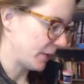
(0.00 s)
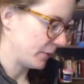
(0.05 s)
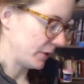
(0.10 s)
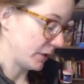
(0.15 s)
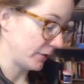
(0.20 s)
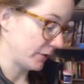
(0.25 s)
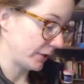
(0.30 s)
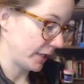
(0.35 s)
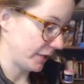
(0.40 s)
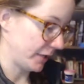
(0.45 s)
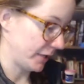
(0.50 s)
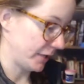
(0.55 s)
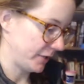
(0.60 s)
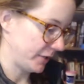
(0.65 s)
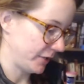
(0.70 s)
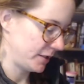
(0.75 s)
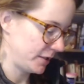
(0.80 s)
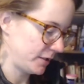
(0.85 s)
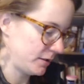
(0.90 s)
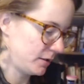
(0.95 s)
a spot where you have a lot
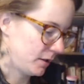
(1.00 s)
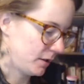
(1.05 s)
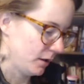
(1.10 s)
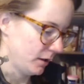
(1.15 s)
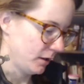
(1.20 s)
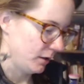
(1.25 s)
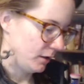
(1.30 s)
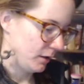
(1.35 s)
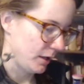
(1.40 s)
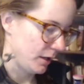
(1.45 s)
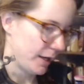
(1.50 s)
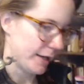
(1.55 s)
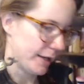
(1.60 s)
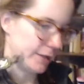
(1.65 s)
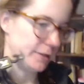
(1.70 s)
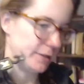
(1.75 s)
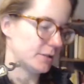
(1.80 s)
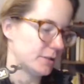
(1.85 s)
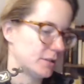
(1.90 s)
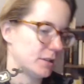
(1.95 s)
of tension,
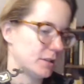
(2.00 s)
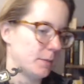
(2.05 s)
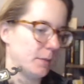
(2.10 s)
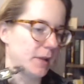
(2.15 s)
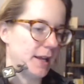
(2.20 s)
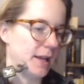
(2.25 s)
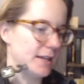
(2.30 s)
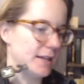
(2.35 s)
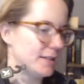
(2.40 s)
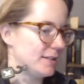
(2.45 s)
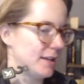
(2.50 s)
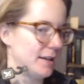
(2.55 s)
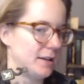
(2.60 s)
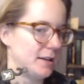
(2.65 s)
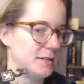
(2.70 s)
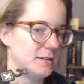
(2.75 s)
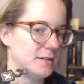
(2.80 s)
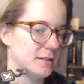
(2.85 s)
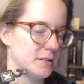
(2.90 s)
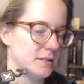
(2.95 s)
and you just apply
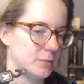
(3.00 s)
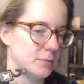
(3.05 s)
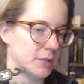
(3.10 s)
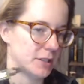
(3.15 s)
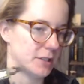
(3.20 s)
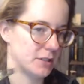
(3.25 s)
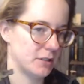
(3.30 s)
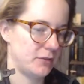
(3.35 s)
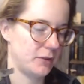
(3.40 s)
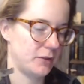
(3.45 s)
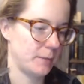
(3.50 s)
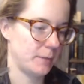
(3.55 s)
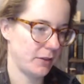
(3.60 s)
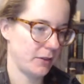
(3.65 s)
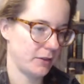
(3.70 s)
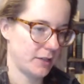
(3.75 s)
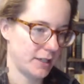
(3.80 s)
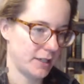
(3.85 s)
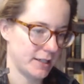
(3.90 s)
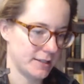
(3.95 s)
steady, consistent pressure for
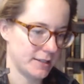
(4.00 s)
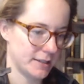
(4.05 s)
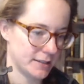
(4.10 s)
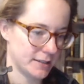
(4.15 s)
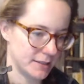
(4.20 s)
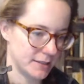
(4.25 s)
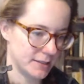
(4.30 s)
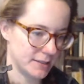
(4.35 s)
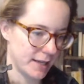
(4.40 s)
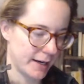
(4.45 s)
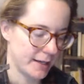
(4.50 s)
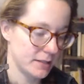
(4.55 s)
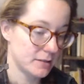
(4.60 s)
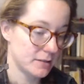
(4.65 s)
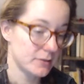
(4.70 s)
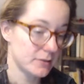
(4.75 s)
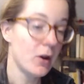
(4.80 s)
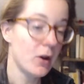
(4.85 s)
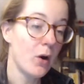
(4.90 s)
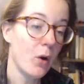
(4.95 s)
about 30 to 60
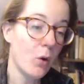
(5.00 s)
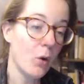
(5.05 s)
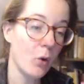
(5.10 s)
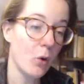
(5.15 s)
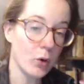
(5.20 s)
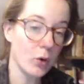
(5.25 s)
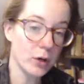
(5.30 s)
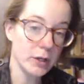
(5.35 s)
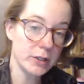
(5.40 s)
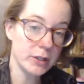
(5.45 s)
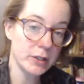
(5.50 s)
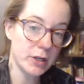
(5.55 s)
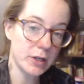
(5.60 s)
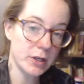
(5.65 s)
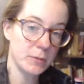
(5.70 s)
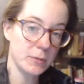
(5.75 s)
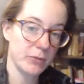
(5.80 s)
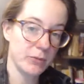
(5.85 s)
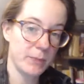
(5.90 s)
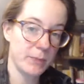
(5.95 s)
seconds. Or
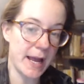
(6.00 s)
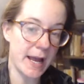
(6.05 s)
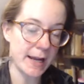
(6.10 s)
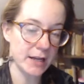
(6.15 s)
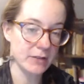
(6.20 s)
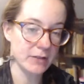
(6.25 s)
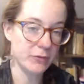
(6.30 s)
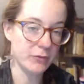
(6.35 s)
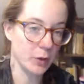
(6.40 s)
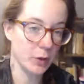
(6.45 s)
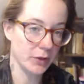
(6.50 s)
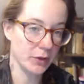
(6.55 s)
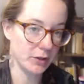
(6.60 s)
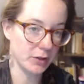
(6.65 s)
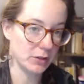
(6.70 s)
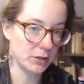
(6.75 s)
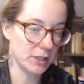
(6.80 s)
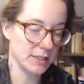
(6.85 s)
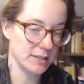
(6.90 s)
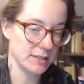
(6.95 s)
you can move back and
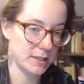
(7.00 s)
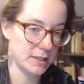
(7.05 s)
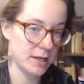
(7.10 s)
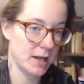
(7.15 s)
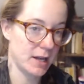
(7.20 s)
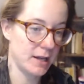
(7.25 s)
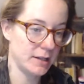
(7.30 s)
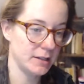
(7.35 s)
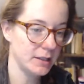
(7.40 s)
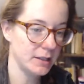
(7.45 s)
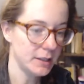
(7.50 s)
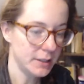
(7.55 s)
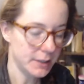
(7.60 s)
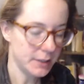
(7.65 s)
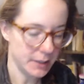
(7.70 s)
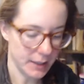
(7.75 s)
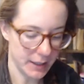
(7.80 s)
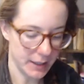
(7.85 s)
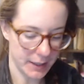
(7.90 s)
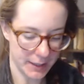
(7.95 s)
forth across the knot.
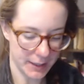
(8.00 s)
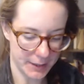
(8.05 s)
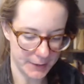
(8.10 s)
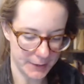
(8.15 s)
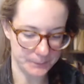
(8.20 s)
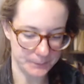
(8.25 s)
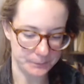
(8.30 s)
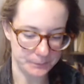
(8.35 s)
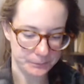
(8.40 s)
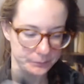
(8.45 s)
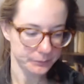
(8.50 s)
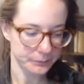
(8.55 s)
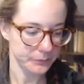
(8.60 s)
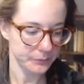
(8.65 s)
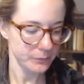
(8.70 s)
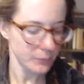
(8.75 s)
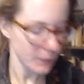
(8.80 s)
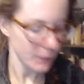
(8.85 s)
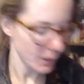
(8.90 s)
Um,